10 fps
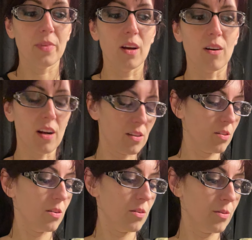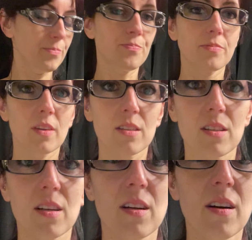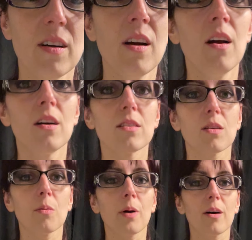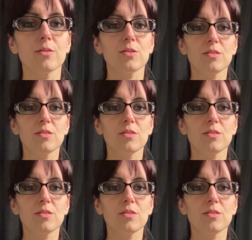Okay, so let's see. So about,